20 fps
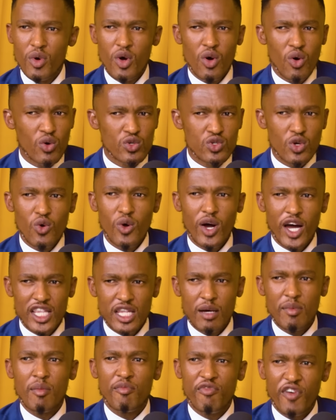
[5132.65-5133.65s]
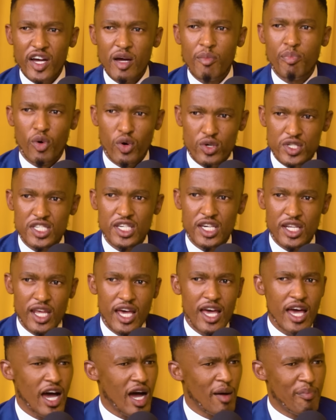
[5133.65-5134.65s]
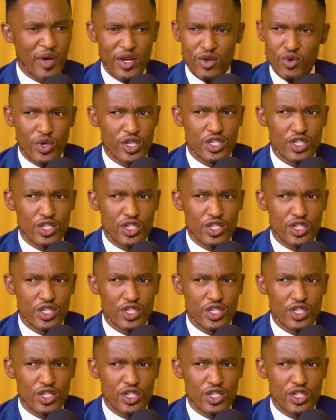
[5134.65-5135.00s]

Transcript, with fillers: uthola ukhata bamfaka eboxini aphenduka